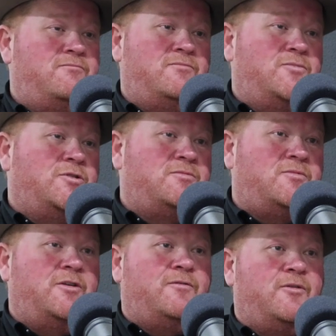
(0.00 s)

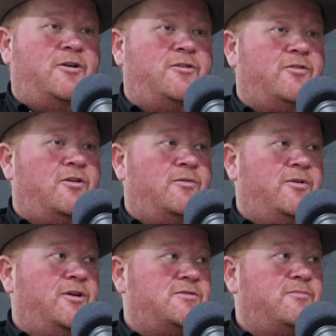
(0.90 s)
3 or 4 years ago, we
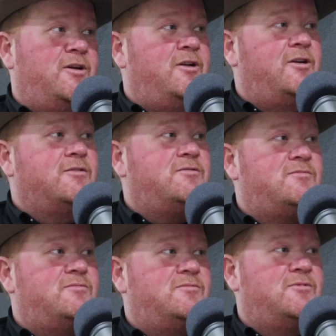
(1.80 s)
had some bad eggs,
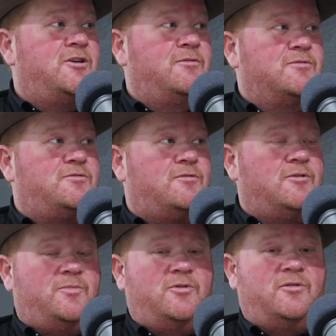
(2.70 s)
and it was
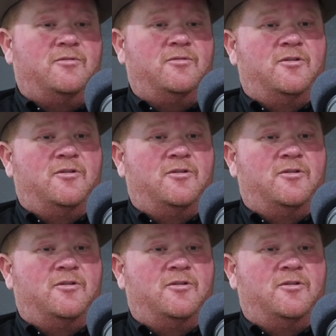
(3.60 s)
corrupting.